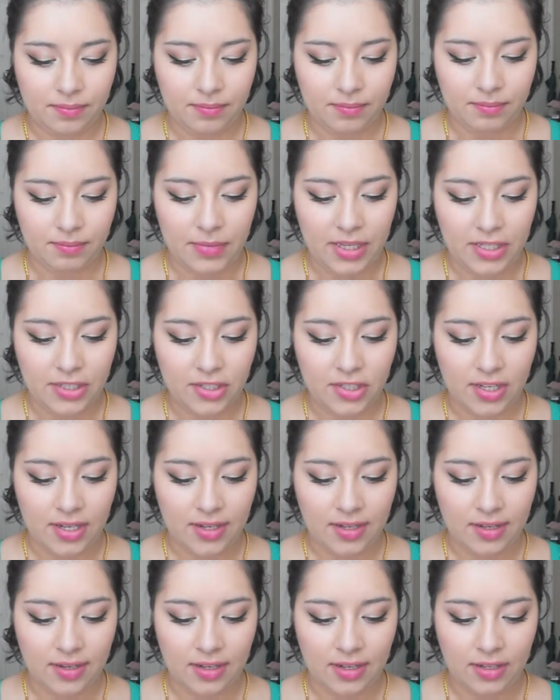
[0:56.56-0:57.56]

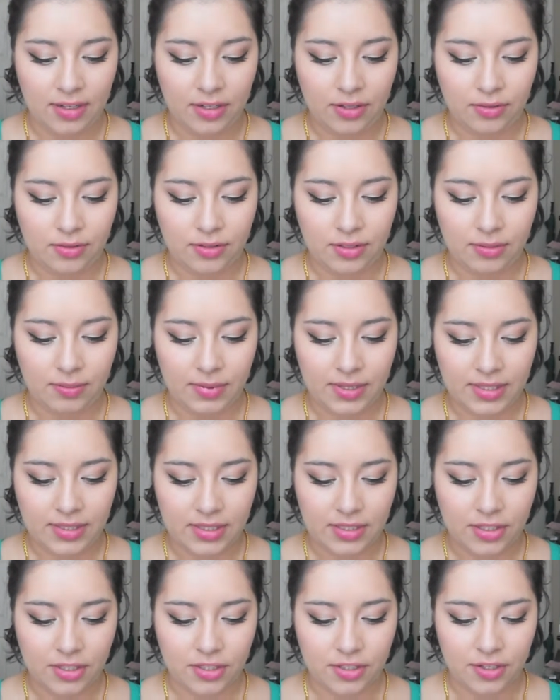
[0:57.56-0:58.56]
mention in YouTube as it
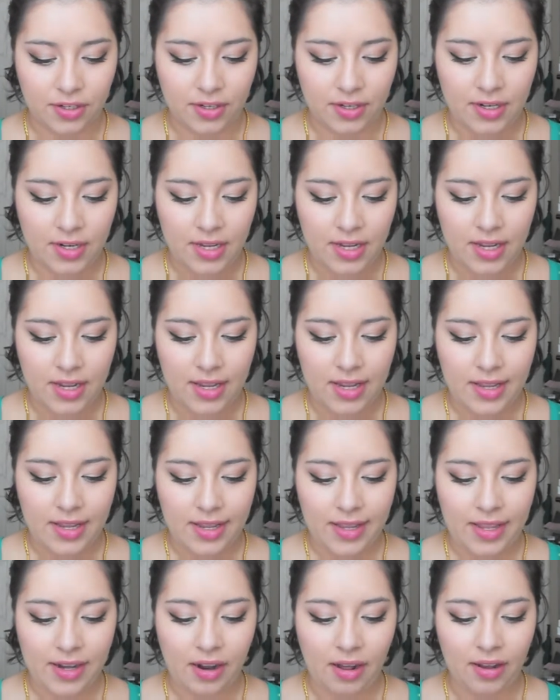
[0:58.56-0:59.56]
should.
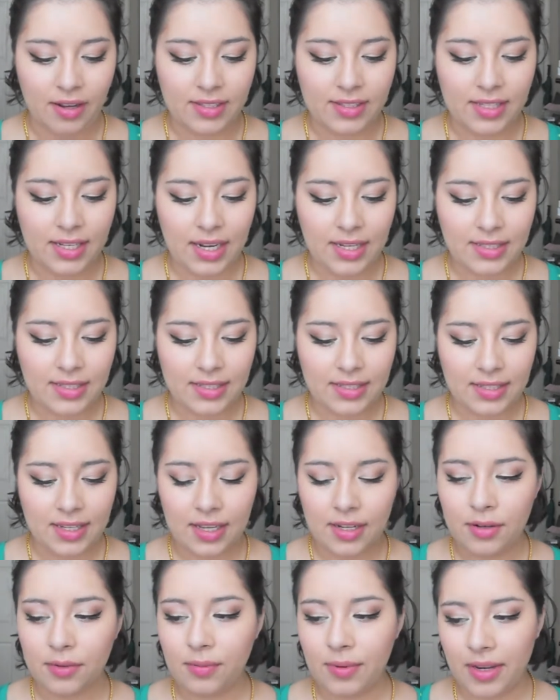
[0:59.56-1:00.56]
It oxidizes
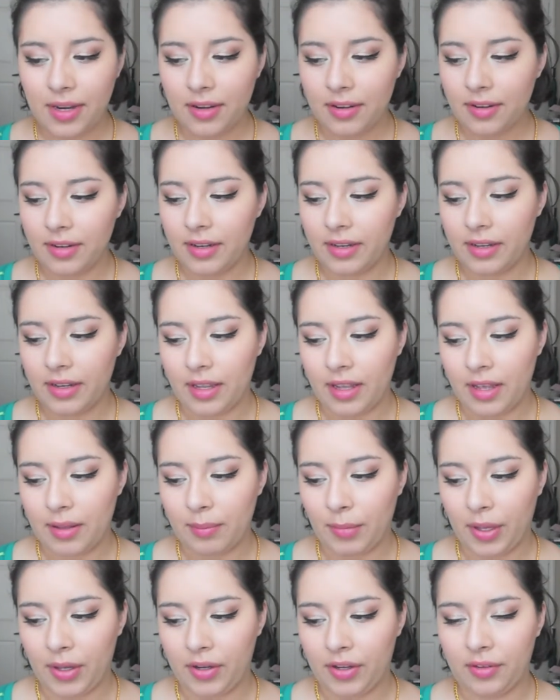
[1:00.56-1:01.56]
kind of weird. I
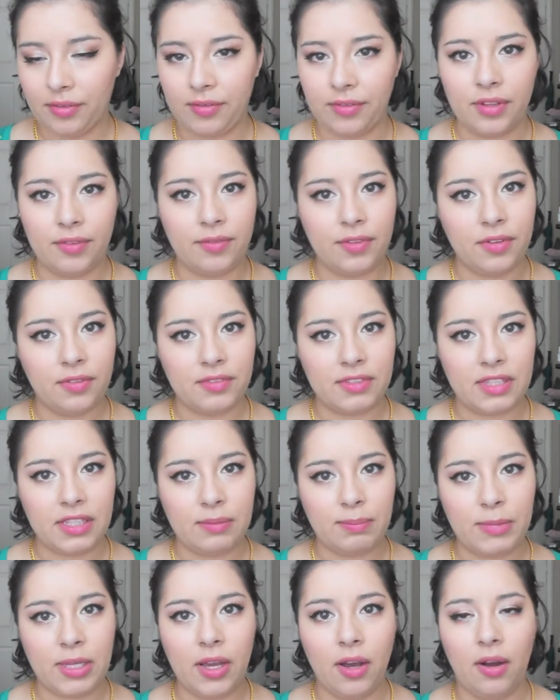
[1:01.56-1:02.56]
don't know if you've
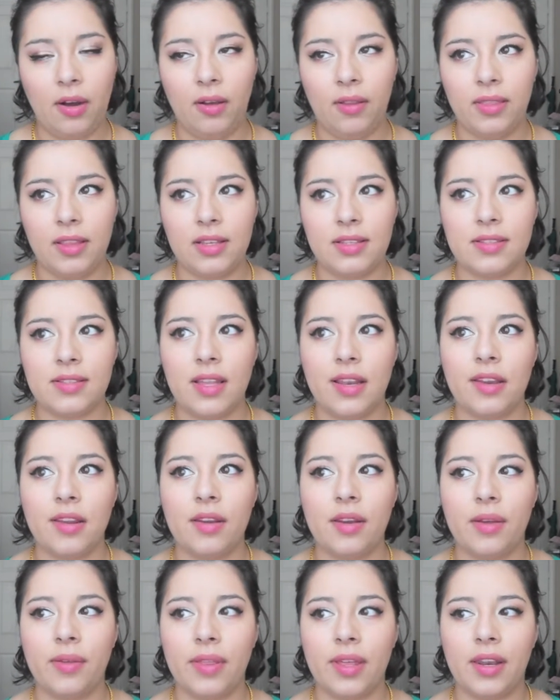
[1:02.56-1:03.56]
seen me haul this, then you
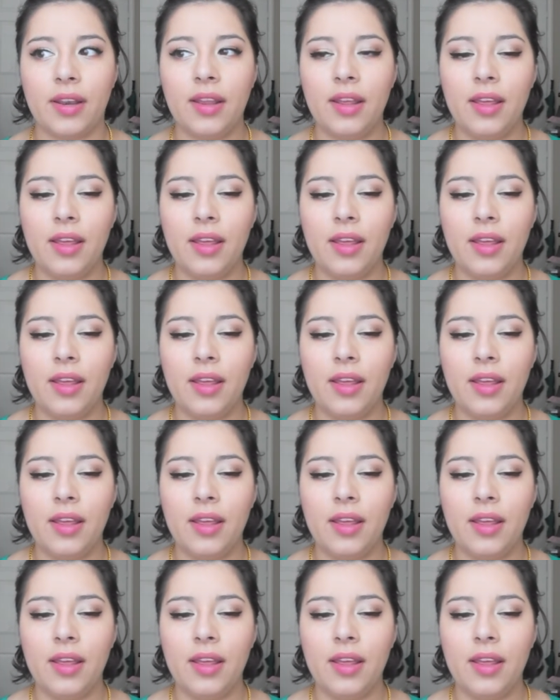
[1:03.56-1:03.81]
know that